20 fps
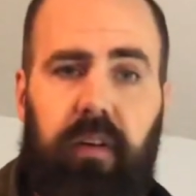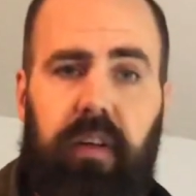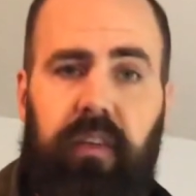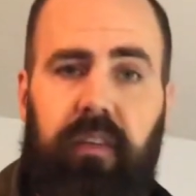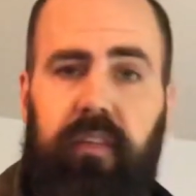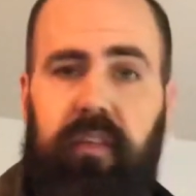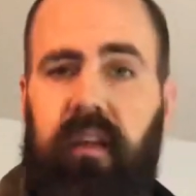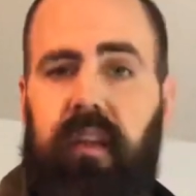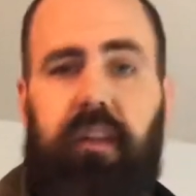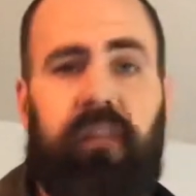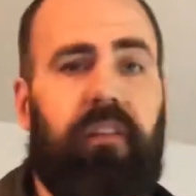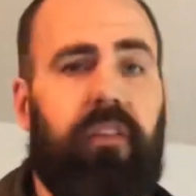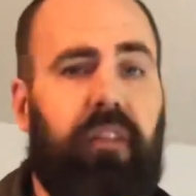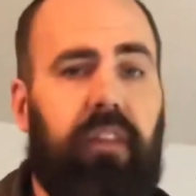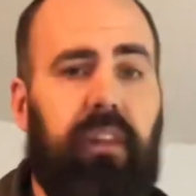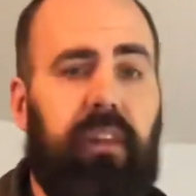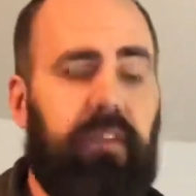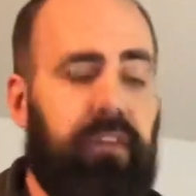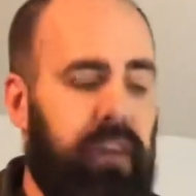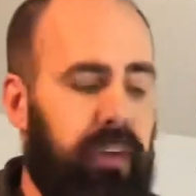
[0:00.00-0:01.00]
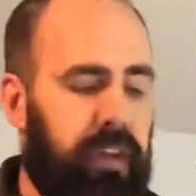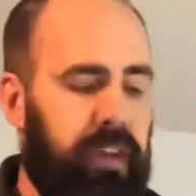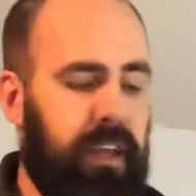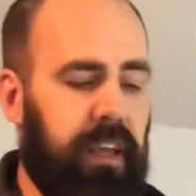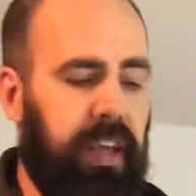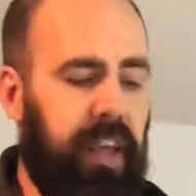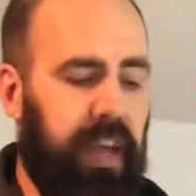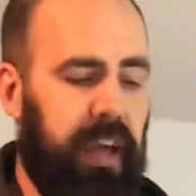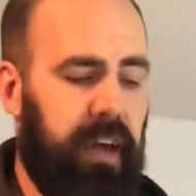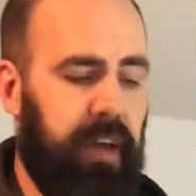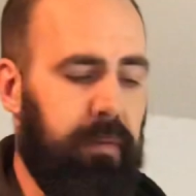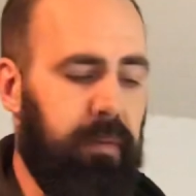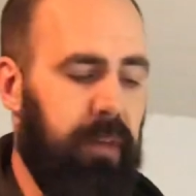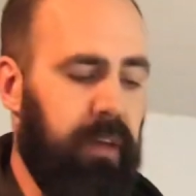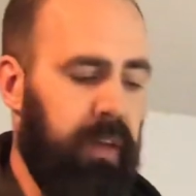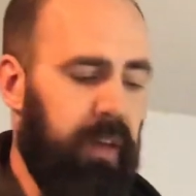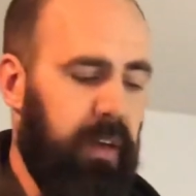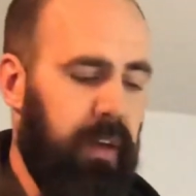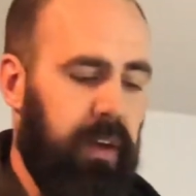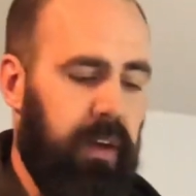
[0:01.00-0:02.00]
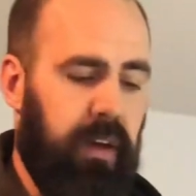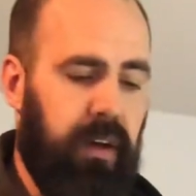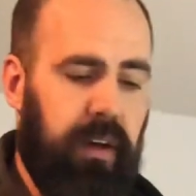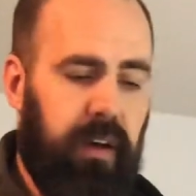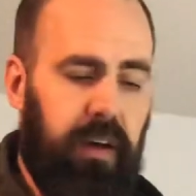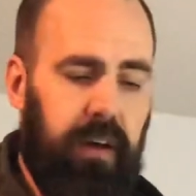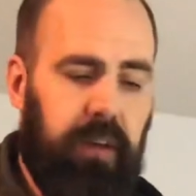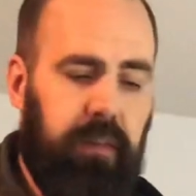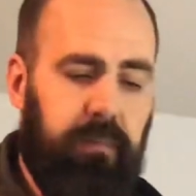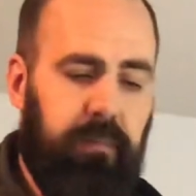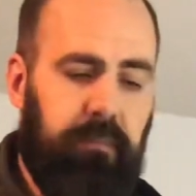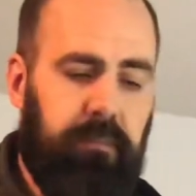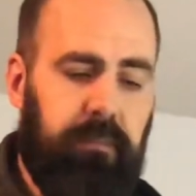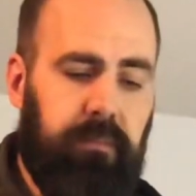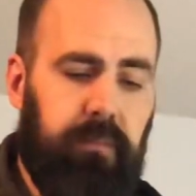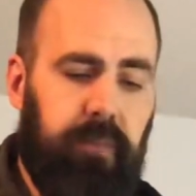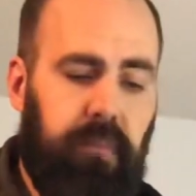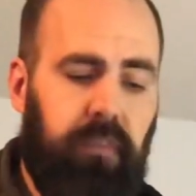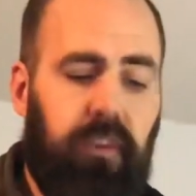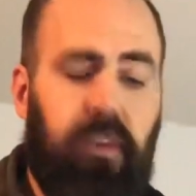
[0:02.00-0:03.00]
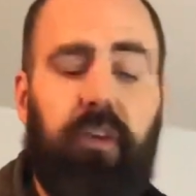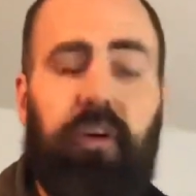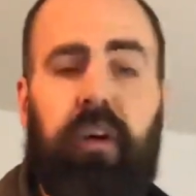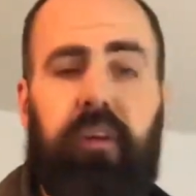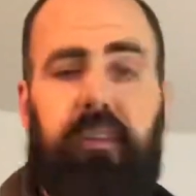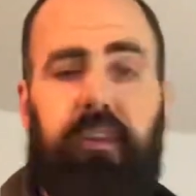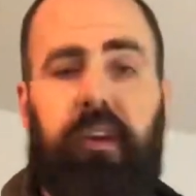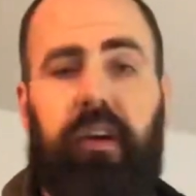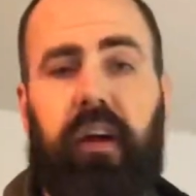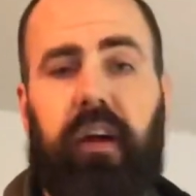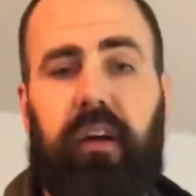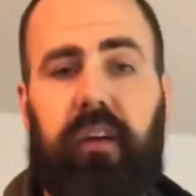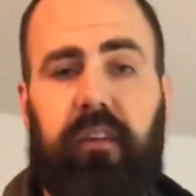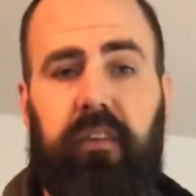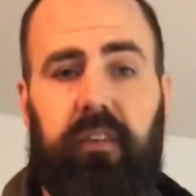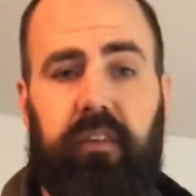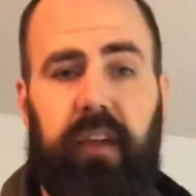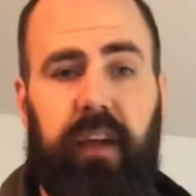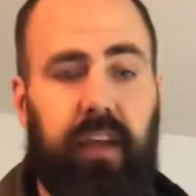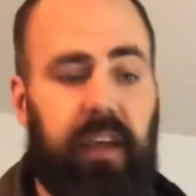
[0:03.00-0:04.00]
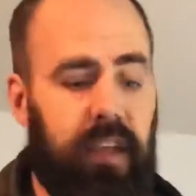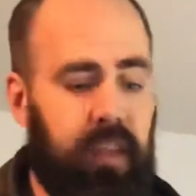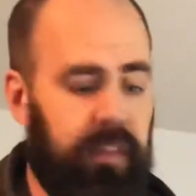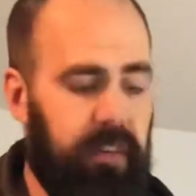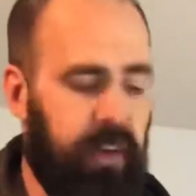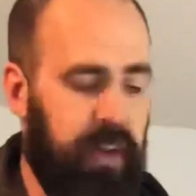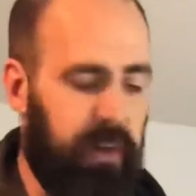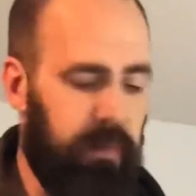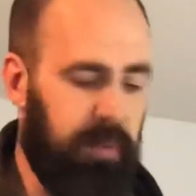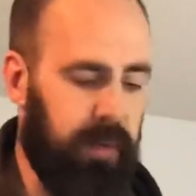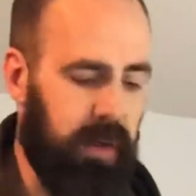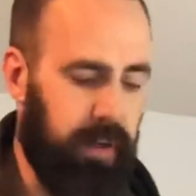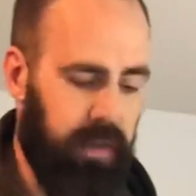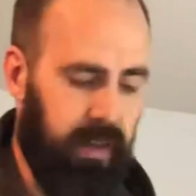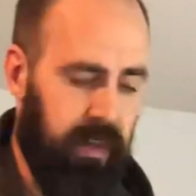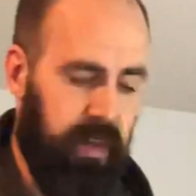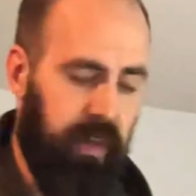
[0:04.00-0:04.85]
He said if you leave it in a cab, if you don't have your card, you're not getting your hat back.